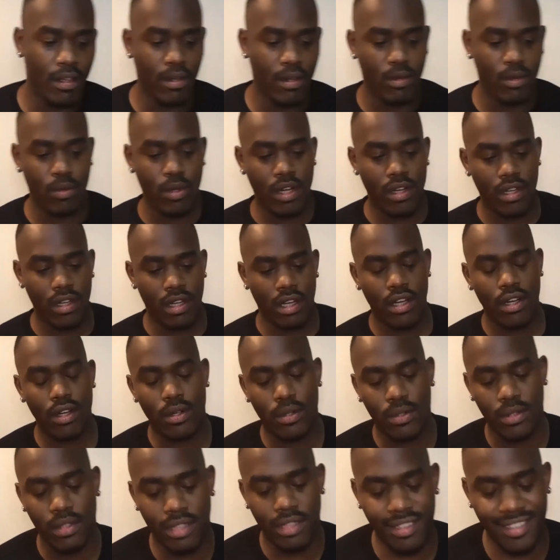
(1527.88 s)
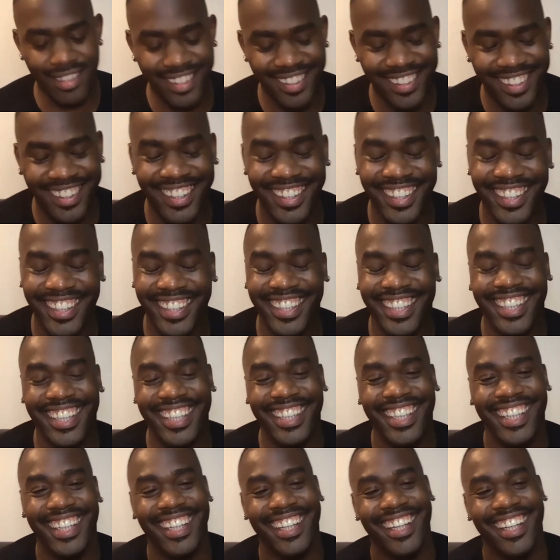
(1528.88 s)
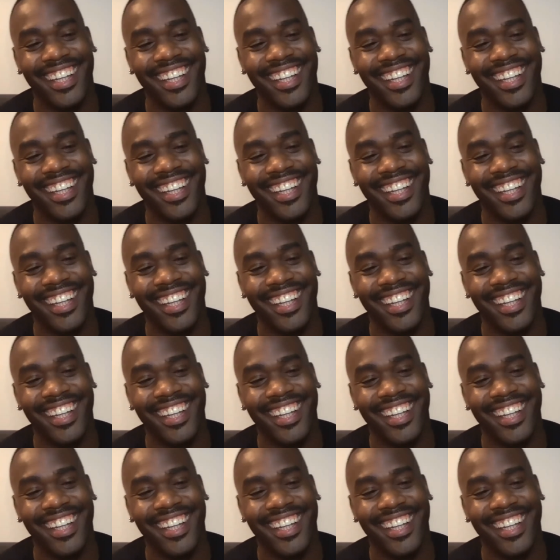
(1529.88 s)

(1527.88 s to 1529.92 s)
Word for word: well, oh. or penetrado,